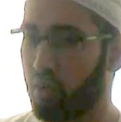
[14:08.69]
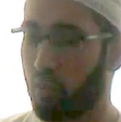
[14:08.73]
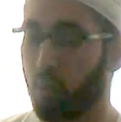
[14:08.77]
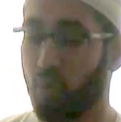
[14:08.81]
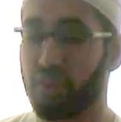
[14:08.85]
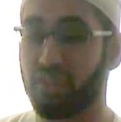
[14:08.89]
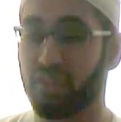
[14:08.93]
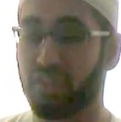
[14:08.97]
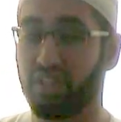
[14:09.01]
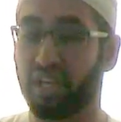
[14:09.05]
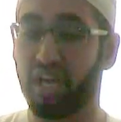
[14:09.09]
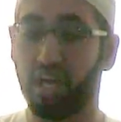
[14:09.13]

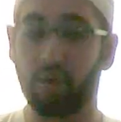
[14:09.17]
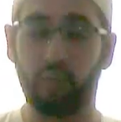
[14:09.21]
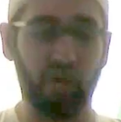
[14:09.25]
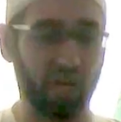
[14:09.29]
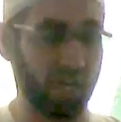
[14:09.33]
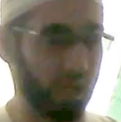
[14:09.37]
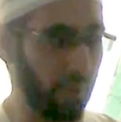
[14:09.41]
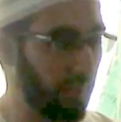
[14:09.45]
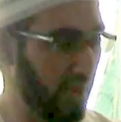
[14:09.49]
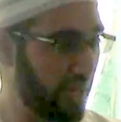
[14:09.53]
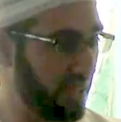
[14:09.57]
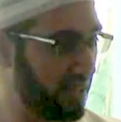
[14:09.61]
One thing I
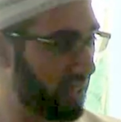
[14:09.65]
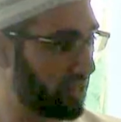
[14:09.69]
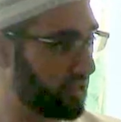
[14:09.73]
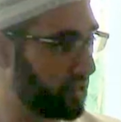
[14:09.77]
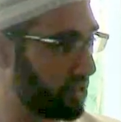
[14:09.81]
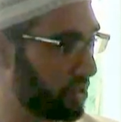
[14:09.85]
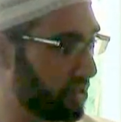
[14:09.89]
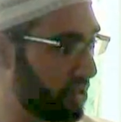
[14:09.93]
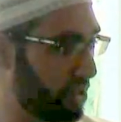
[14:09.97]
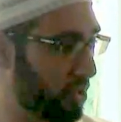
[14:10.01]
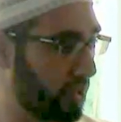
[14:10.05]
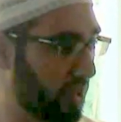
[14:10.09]
recommend that
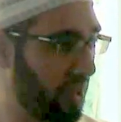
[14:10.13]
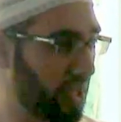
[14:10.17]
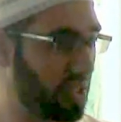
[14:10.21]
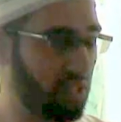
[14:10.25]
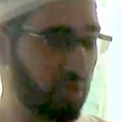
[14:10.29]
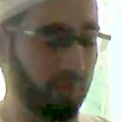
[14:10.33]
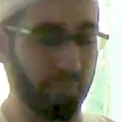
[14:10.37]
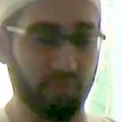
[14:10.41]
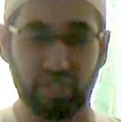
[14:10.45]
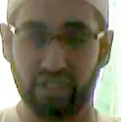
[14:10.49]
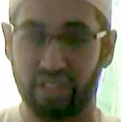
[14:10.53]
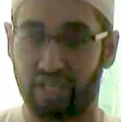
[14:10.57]
you do, and it's
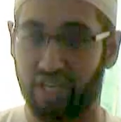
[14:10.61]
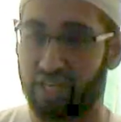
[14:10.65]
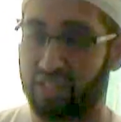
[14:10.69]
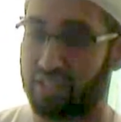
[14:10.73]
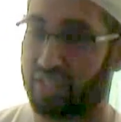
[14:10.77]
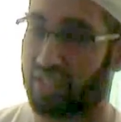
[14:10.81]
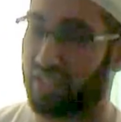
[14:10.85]
something that I